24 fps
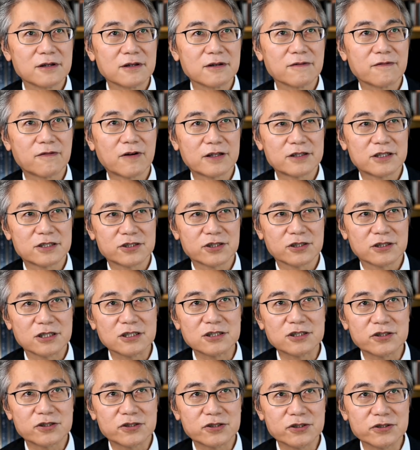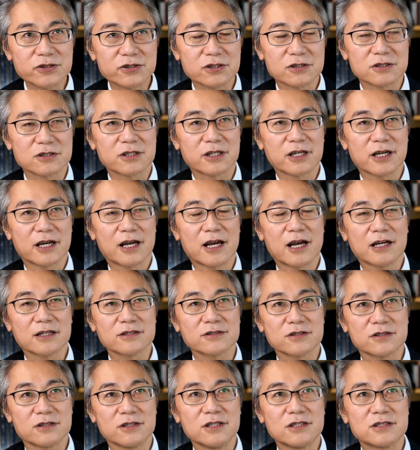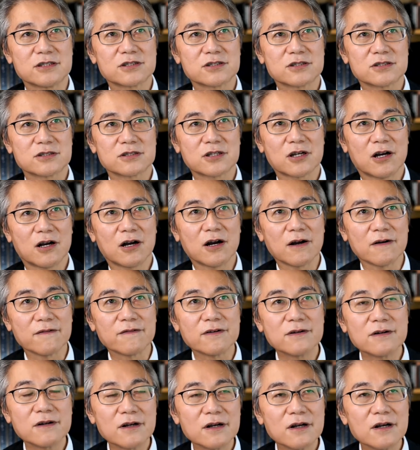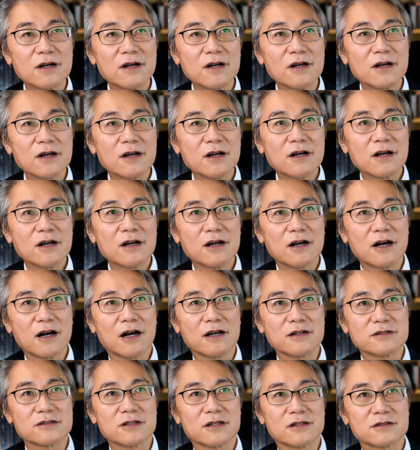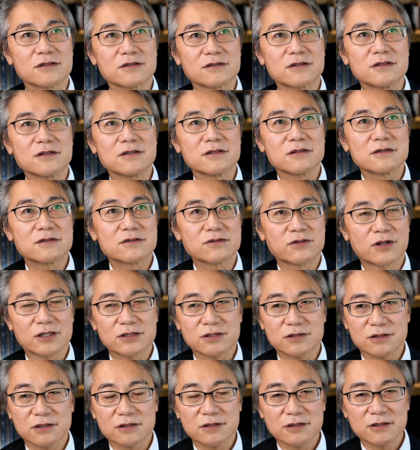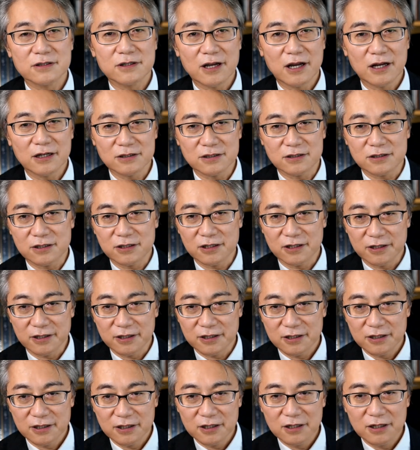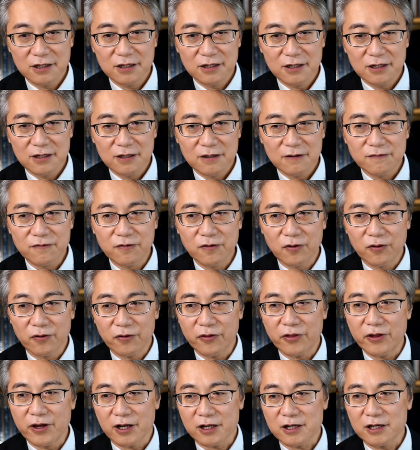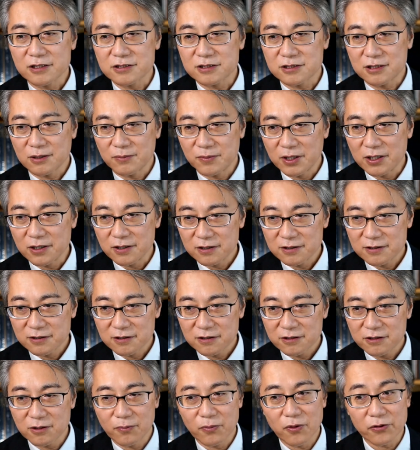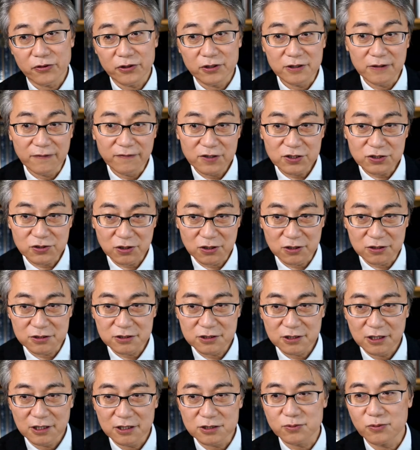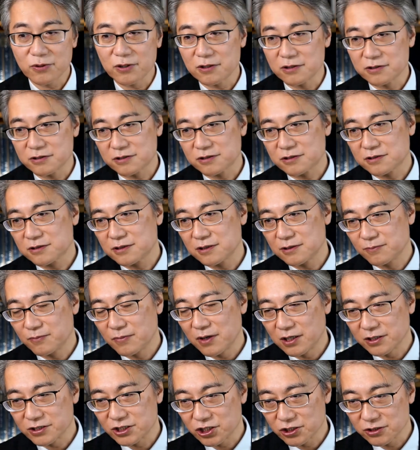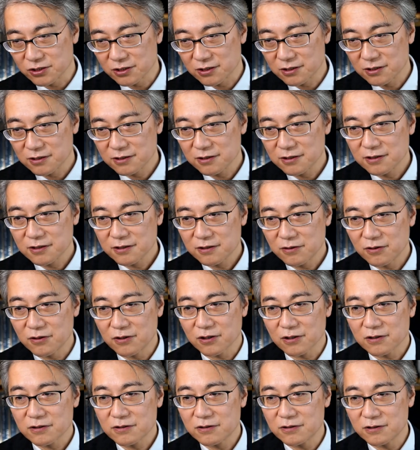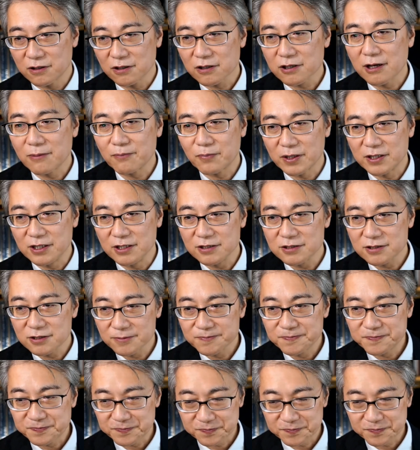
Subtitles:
financial institutions can actually serve as a trust anchor for their customer, both individuals as well as the merchant or, companies.